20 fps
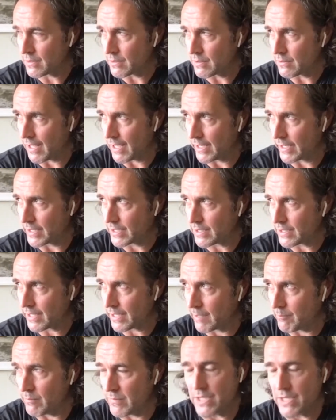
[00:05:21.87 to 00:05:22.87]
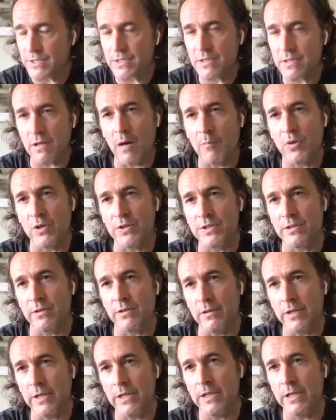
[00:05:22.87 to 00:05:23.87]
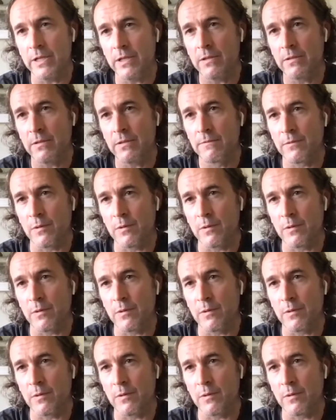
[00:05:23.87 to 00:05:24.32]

like a missed opportunity